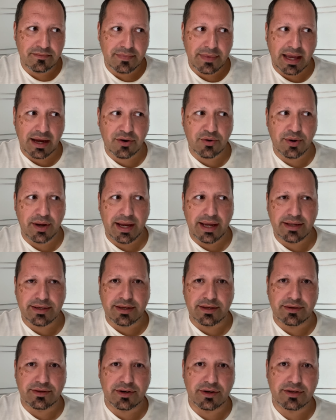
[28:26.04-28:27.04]
That
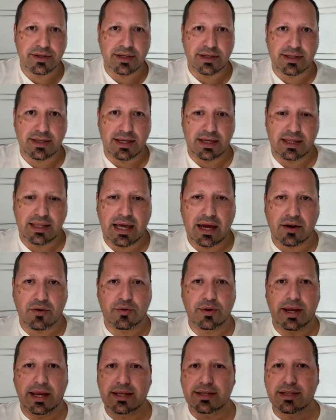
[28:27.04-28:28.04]
creates uncertainty. That
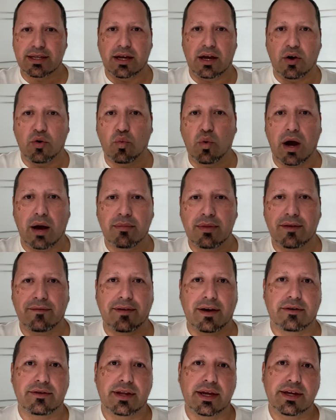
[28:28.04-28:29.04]
creates a, a wobbly
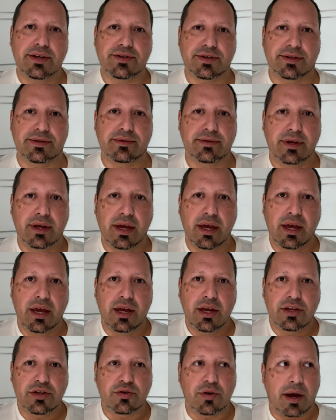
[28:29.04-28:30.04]
foundation.
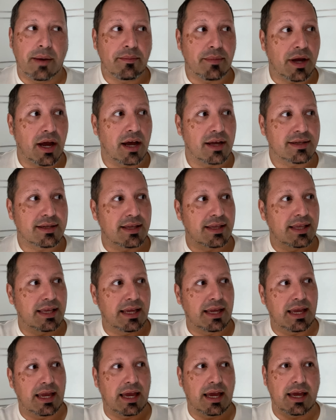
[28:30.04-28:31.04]
So I'm
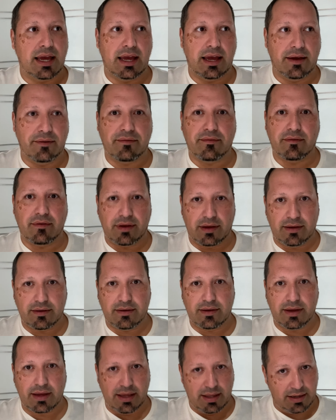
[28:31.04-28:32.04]
constantly, if,
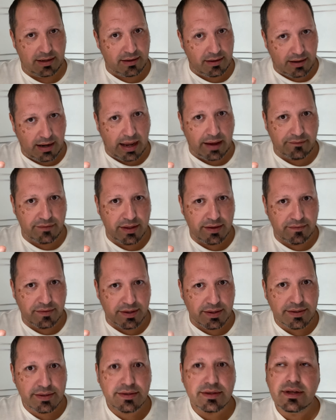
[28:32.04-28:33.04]
and I've lived
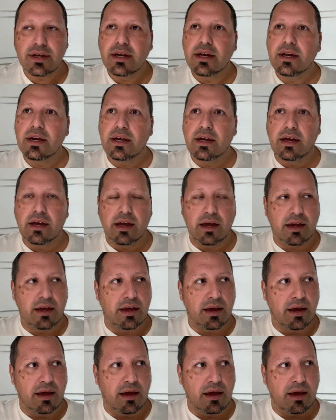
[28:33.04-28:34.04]
this,
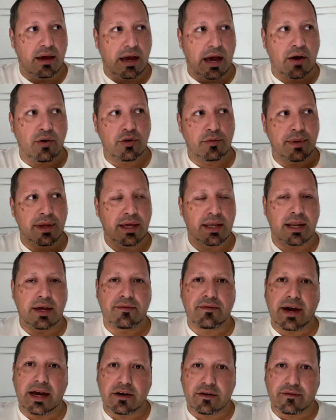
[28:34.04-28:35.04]
I would be in a
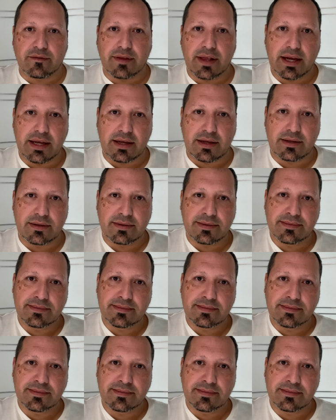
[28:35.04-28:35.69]
fight or flight